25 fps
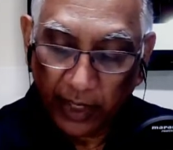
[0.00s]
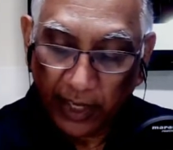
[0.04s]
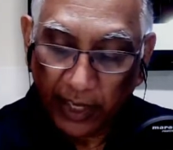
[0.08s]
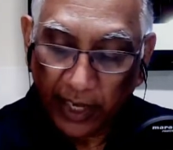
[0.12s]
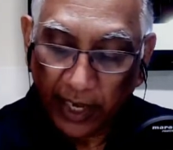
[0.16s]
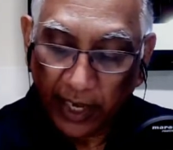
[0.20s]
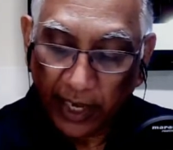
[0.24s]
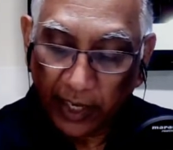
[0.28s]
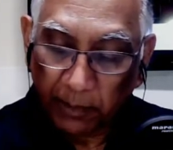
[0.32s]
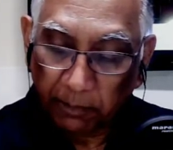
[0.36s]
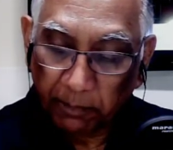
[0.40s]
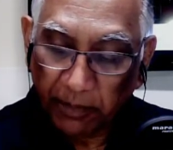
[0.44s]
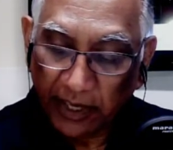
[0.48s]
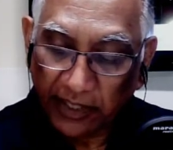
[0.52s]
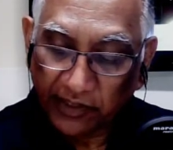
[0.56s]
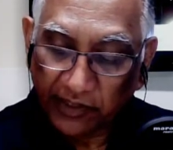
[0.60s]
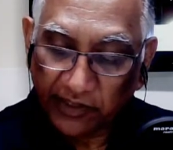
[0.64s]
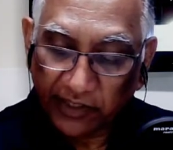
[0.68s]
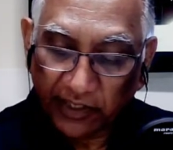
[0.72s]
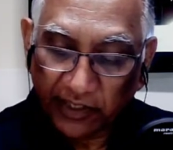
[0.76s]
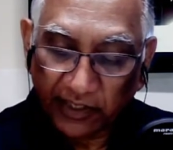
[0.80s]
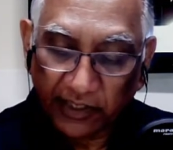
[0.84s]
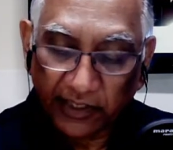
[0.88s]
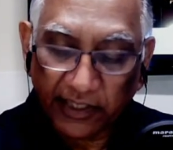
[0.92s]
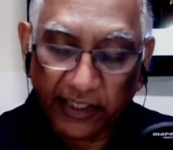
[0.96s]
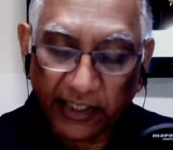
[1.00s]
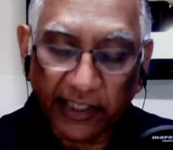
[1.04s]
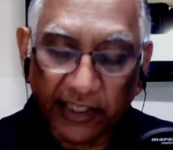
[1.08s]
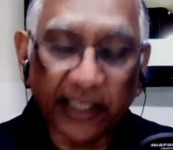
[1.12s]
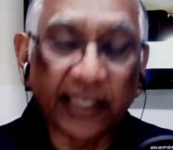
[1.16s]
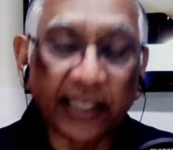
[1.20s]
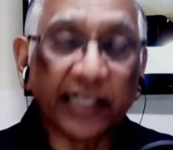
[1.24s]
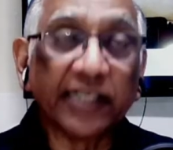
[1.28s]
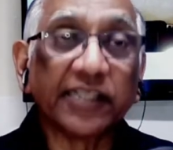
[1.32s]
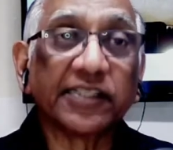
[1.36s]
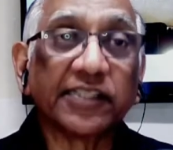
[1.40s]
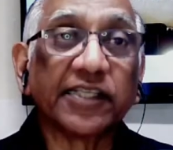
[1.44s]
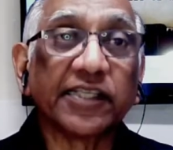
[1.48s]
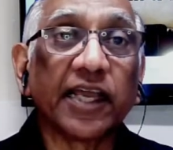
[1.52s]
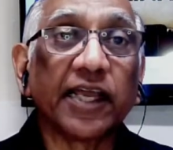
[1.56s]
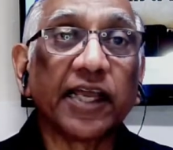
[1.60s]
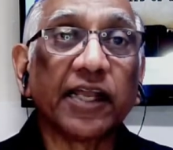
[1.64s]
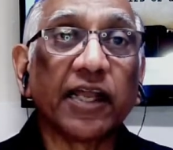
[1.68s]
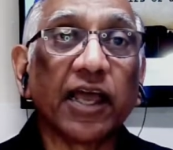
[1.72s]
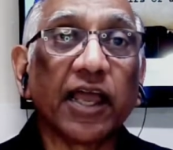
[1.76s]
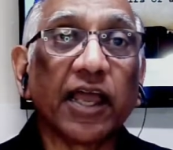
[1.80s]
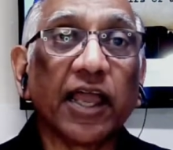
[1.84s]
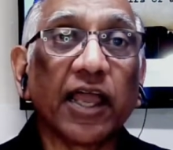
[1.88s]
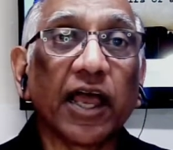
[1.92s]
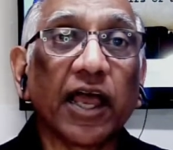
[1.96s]
And basically, he said,
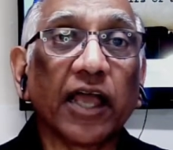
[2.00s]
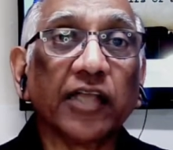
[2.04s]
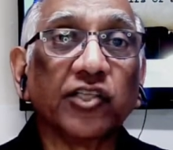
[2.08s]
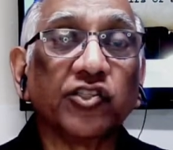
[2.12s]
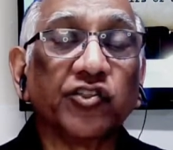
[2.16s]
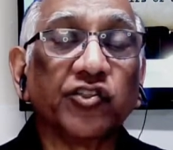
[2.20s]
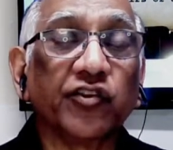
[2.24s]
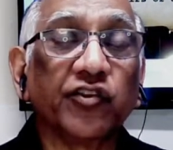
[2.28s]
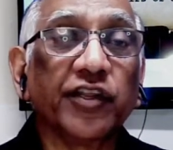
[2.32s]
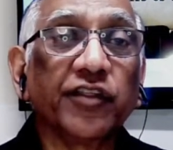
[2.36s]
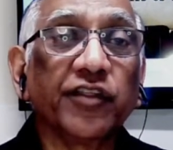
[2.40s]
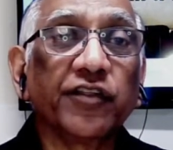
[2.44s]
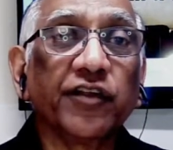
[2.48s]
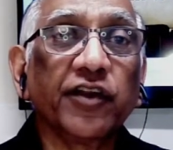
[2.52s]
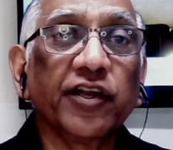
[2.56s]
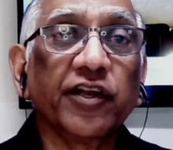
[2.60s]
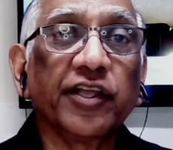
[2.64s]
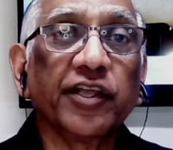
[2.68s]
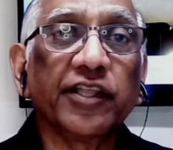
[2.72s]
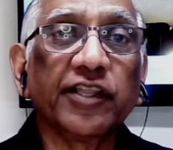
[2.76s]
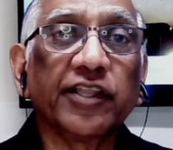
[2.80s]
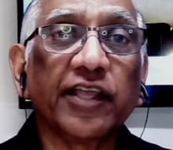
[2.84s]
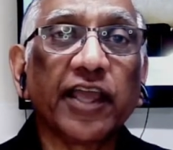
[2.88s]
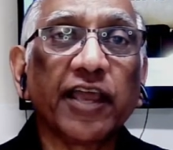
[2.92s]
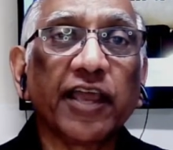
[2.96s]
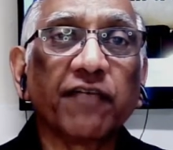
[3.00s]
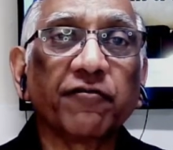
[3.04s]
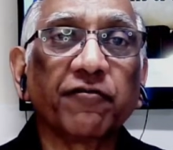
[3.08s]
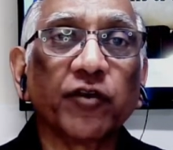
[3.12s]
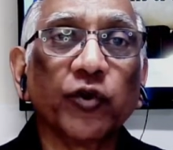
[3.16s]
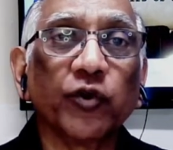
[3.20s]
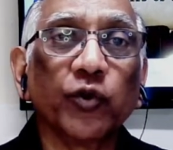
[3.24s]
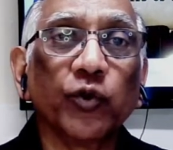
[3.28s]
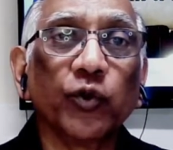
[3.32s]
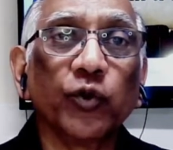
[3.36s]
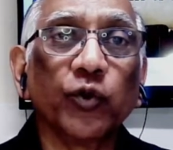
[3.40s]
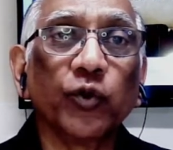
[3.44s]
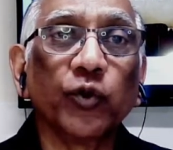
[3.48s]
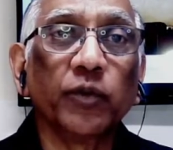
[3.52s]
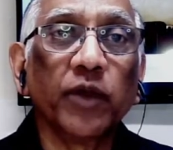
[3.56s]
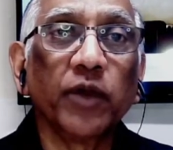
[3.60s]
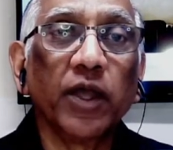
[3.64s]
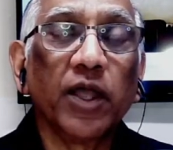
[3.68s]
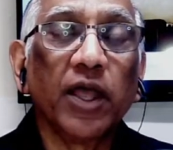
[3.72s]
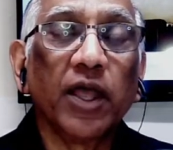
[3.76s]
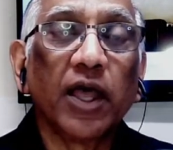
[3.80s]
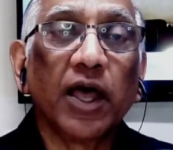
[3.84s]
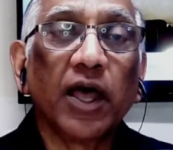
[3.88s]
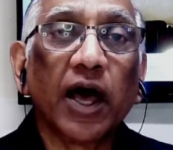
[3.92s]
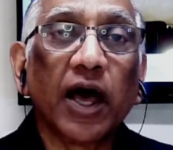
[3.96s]
it's 3:30 in the afternoon.
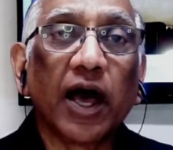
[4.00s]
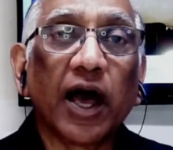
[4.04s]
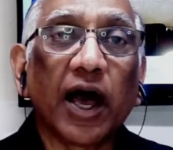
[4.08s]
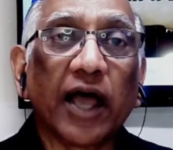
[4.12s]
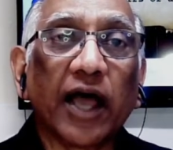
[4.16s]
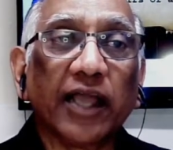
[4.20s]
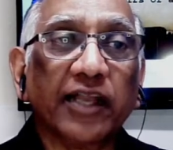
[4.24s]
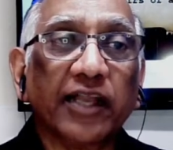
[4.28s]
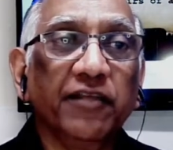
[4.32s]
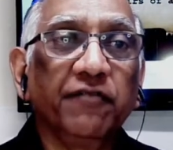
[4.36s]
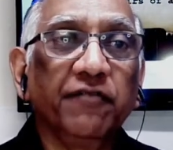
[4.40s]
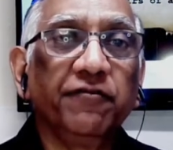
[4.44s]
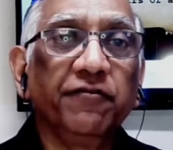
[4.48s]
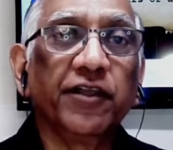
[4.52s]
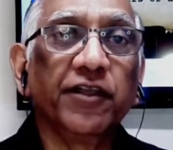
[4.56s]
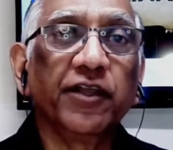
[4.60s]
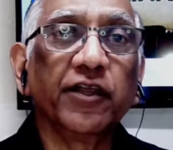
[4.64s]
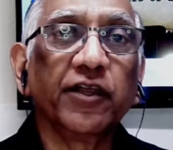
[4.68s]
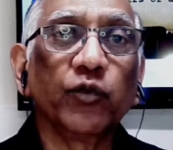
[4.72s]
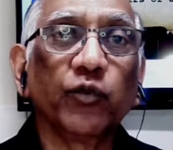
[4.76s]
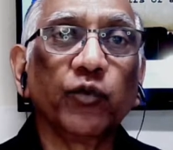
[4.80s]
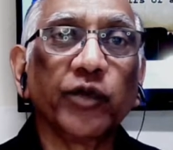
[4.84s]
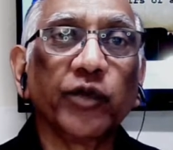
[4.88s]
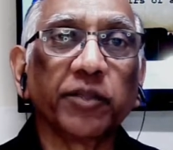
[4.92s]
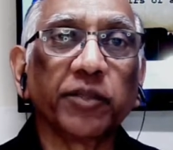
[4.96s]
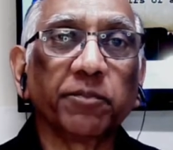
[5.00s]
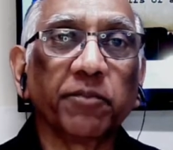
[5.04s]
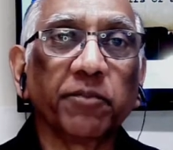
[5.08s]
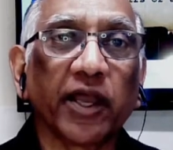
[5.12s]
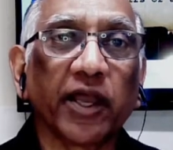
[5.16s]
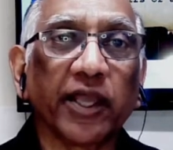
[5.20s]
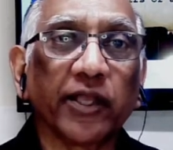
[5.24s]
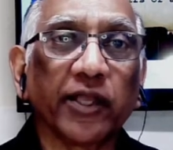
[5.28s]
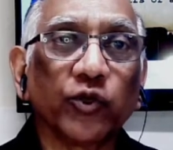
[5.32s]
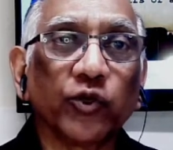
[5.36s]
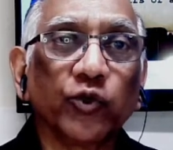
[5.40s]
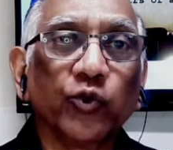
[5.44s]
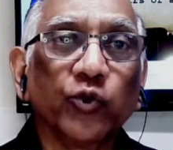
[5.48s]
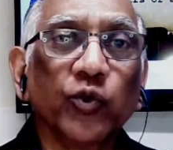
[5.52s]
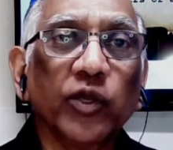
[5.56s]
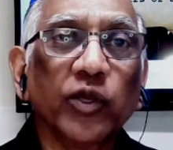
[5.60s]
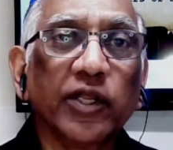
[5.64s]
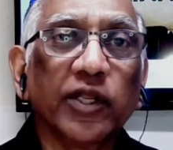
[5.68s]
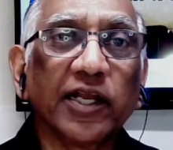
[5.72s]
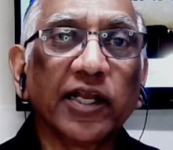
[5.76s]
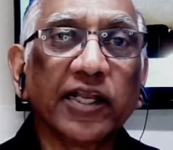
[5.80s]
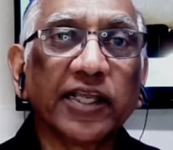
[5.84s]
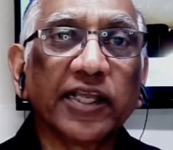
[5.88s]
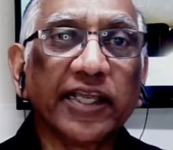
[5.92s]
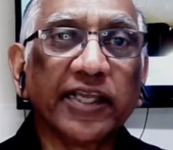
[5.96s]
I live here with my two
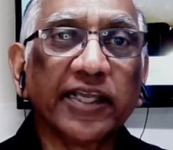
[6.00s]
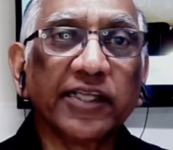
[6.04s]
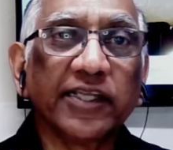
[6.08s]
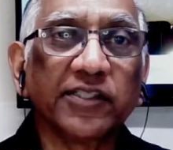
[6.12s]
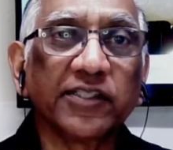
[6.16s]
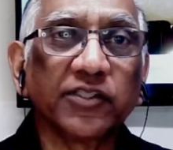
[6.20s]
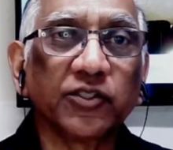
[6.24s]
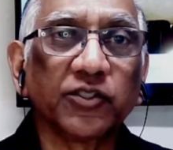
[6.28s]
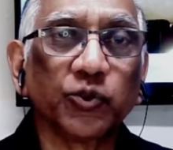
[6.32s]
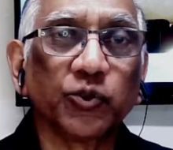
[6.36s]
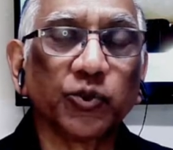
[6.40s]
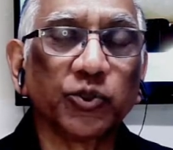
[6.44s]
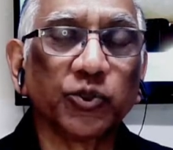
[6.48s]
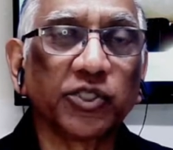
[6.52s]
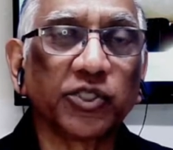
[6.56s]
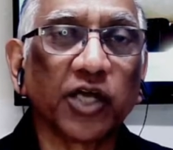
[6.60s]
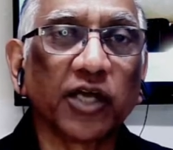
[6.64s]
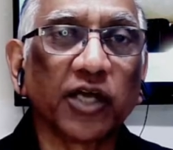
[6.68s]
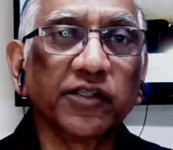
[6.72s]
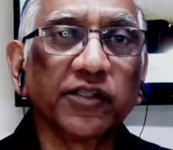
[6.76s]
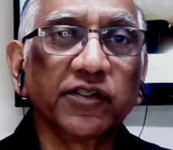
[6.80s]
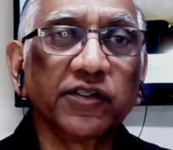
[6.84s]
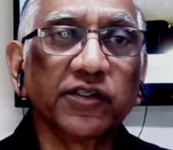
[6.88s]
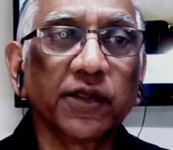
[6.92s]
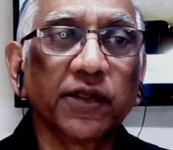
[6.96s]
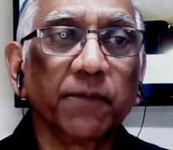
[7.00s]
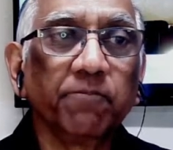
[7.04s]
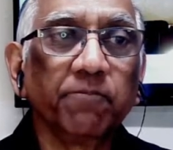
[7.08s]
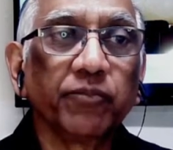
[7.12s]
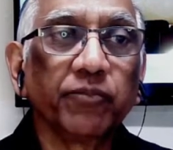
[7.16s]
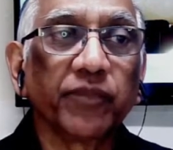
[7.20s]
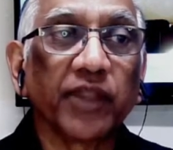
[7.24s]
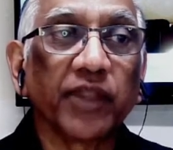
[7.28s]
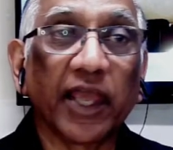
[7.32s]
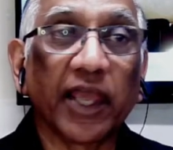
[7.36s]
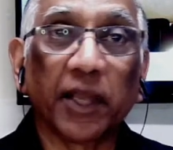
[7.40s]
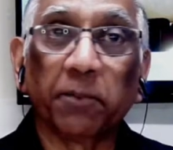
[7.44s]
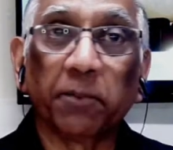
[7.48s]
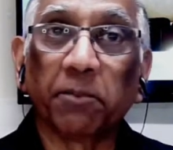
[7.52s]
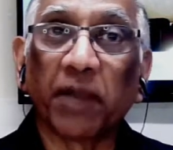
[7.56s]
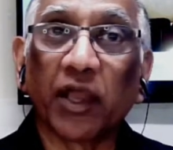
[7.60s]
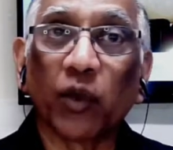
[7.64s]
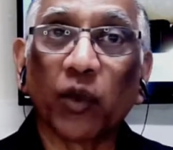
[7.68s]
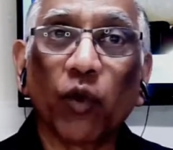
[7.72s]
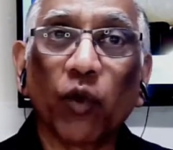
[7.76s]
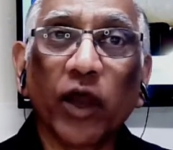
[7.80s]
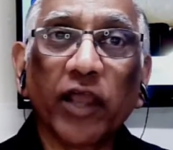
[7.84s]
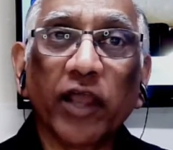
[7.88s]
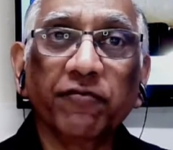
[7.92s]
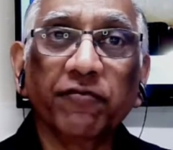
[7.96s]
little kids, two sons, and my
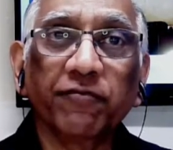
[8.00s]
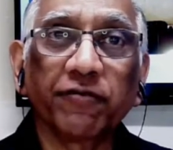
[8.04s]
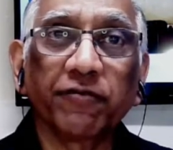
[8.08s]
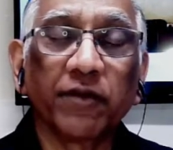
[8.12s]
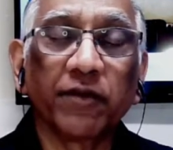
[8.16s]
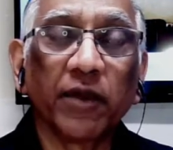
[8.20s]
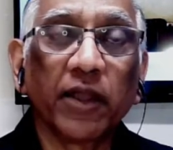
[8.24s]
wife,